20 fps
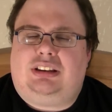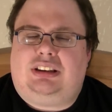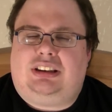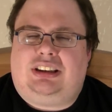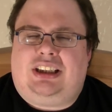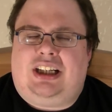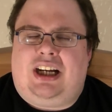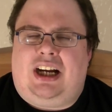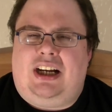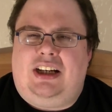
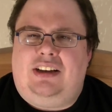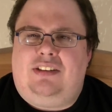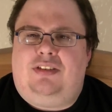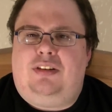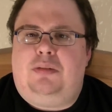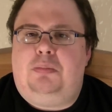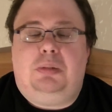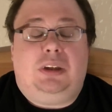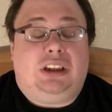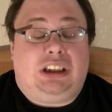kind of
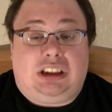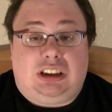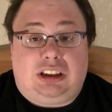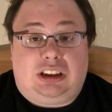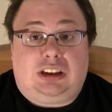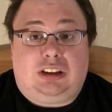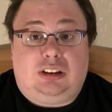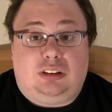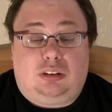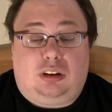ambitious
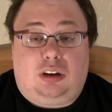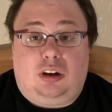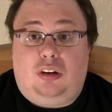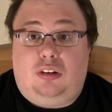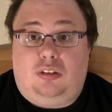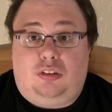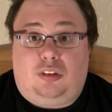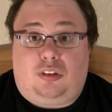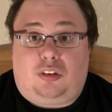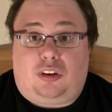to go
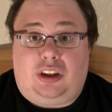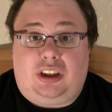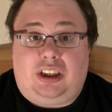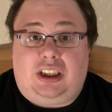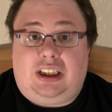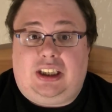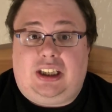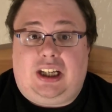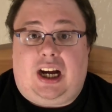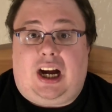for an
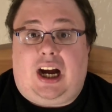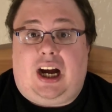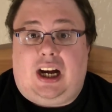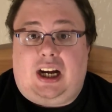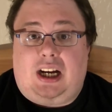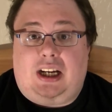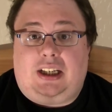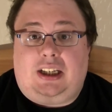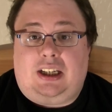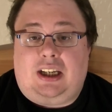
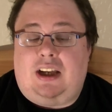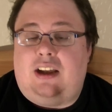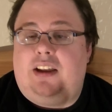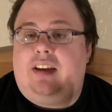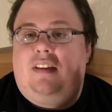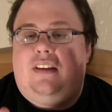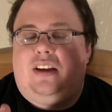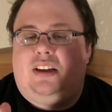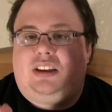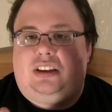AI
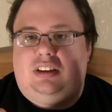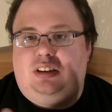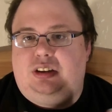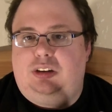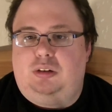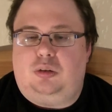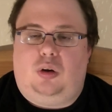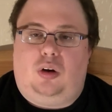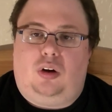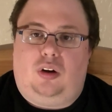that can
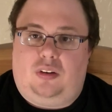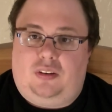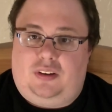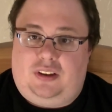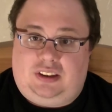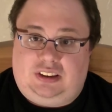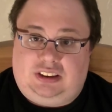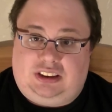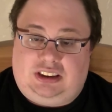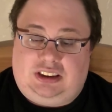do all
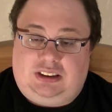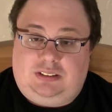this.